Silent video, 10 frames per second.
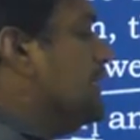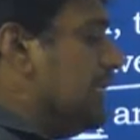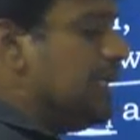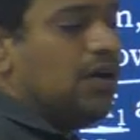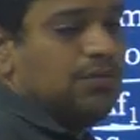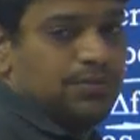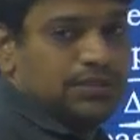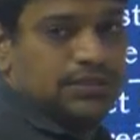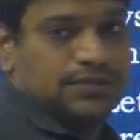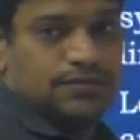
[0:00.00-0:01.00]
three
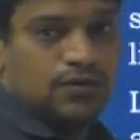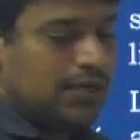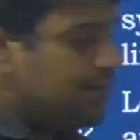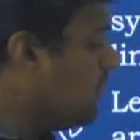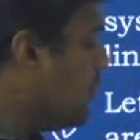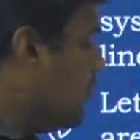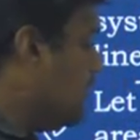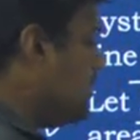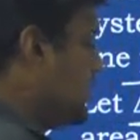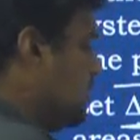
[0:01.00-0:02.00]
components. Okay,
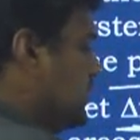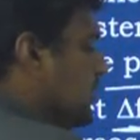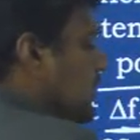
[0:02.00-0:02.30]
one is